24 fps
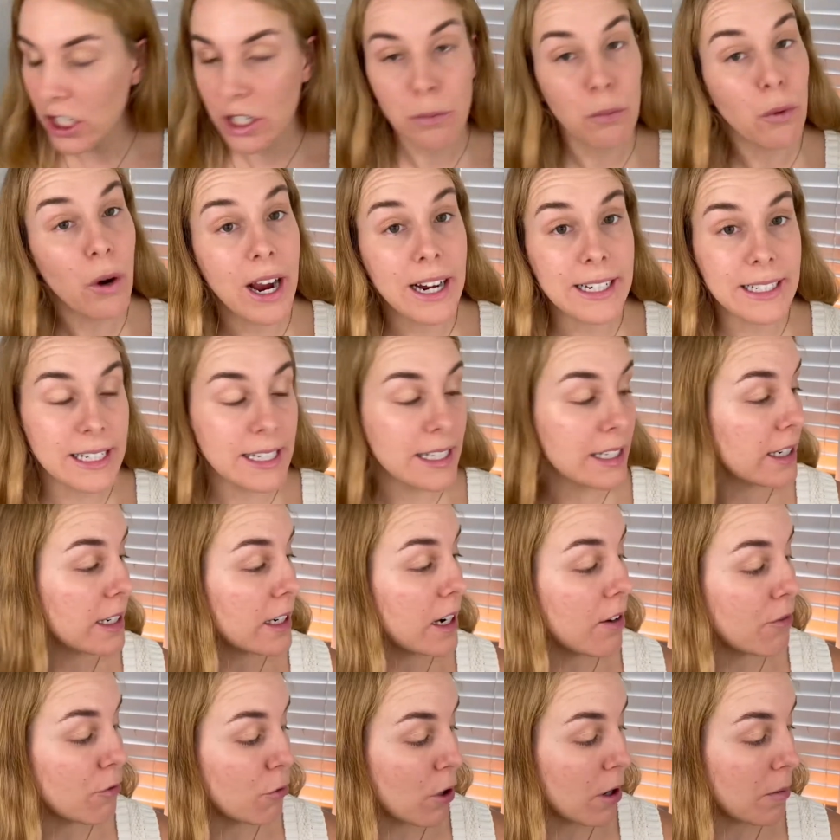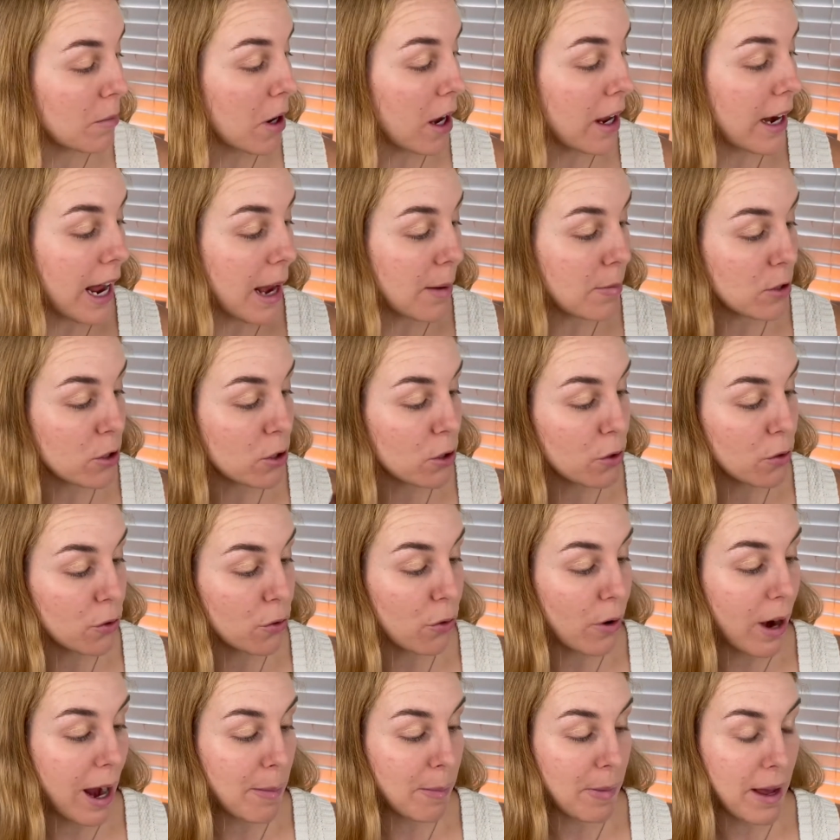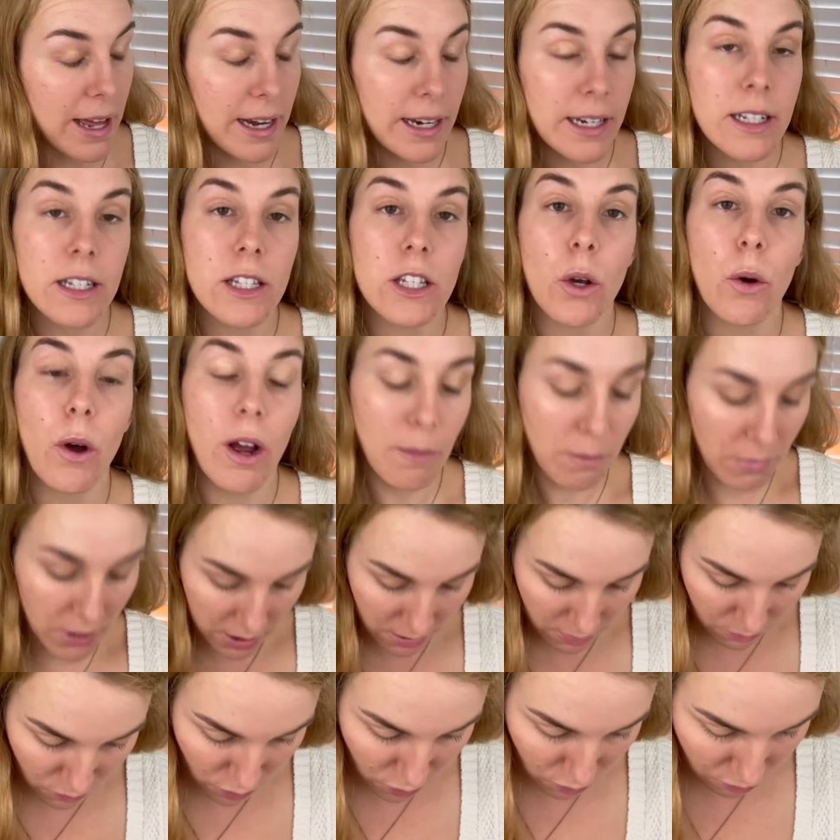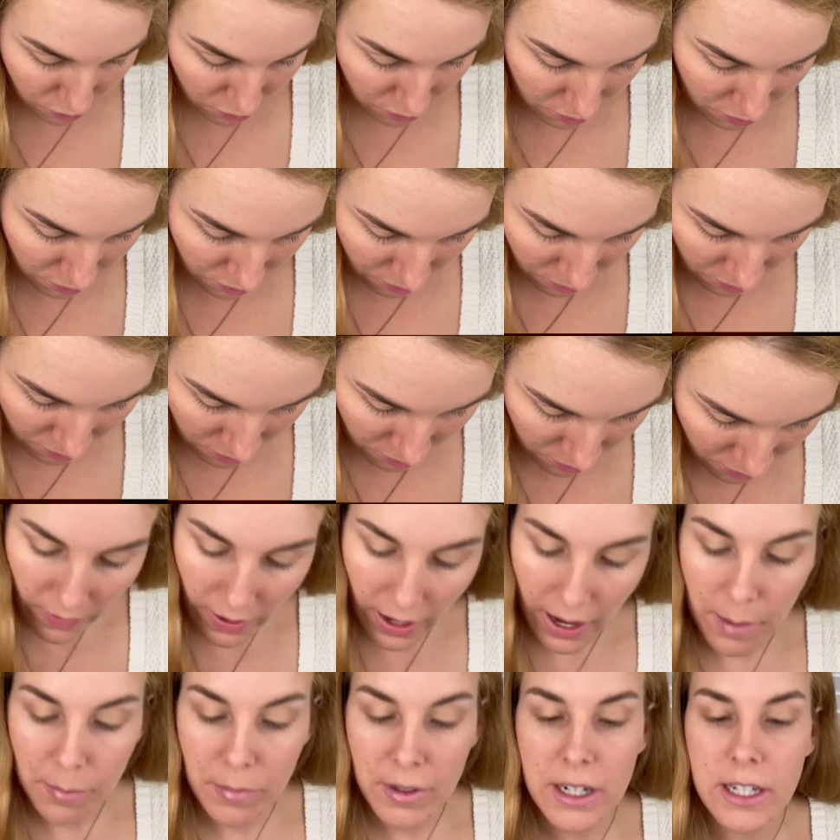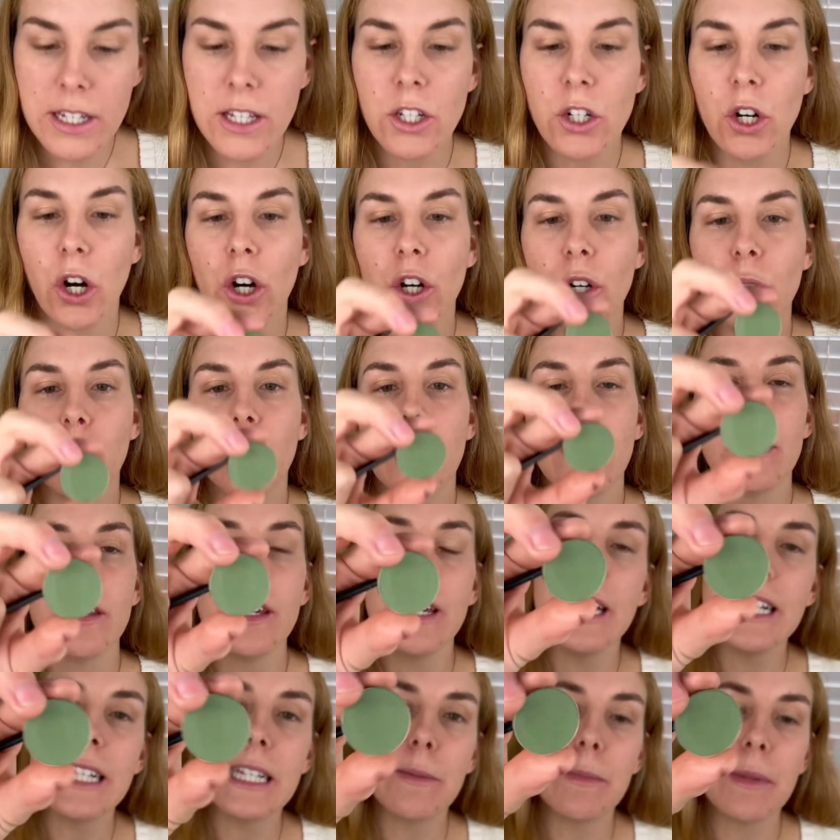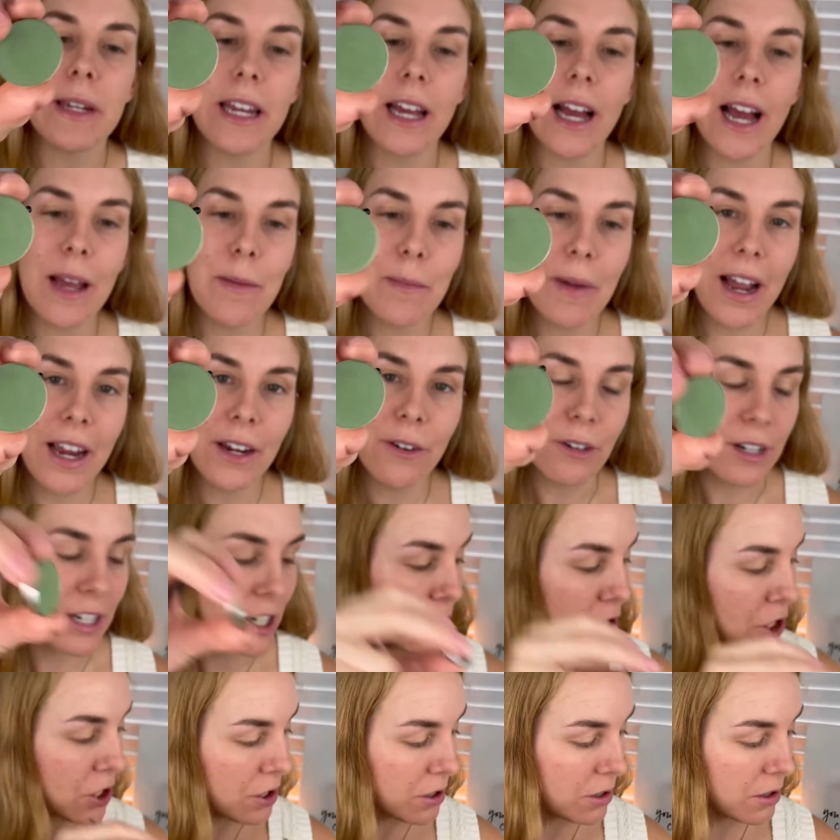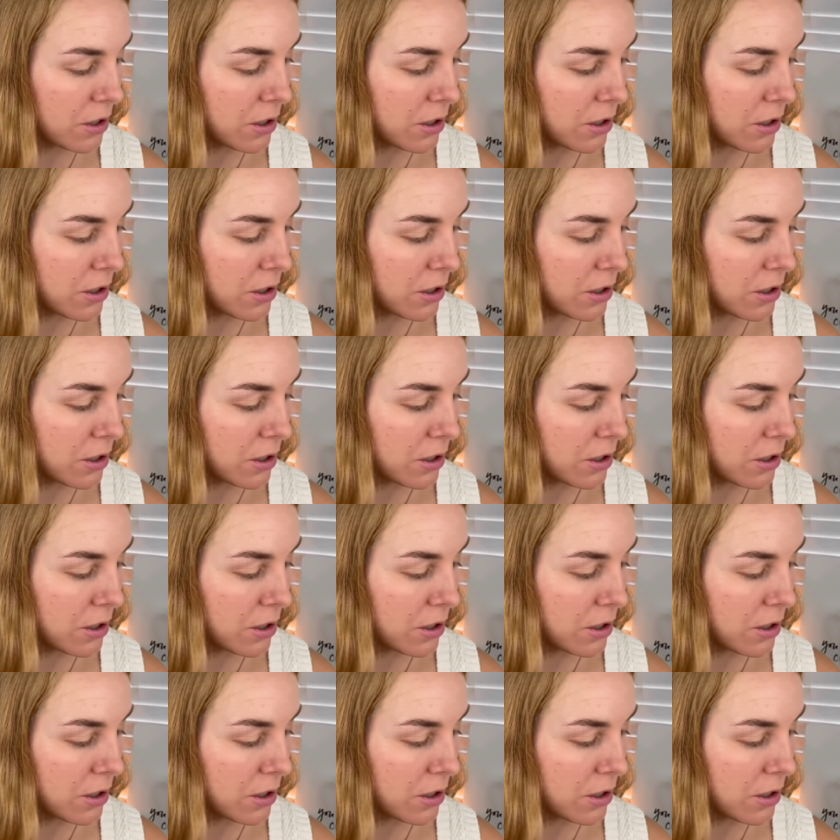practiced enough where I'm not absolute crap at it. So I'm gonna start with Kiss Me, I'm Irish.